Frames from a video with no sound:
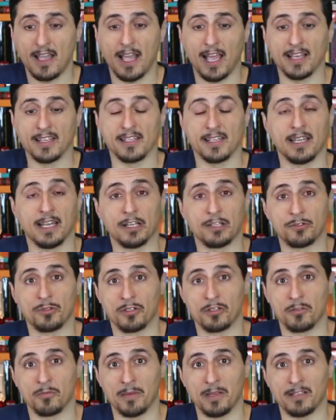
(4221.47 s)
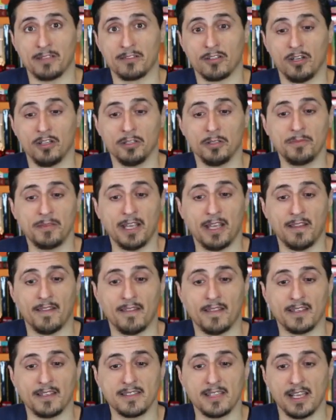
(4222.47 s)
as an auto-increment column and
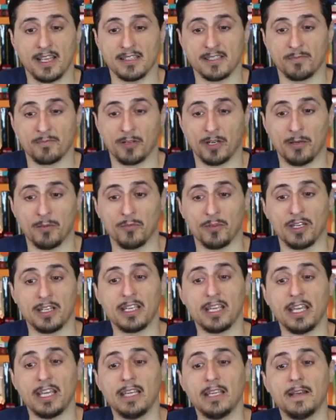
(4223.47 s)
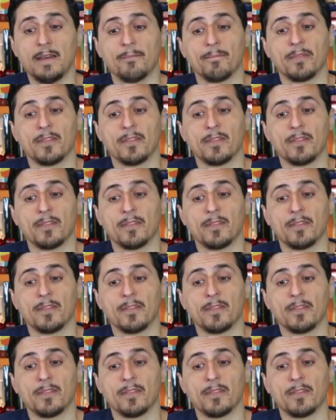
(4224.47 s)
this as a primary key,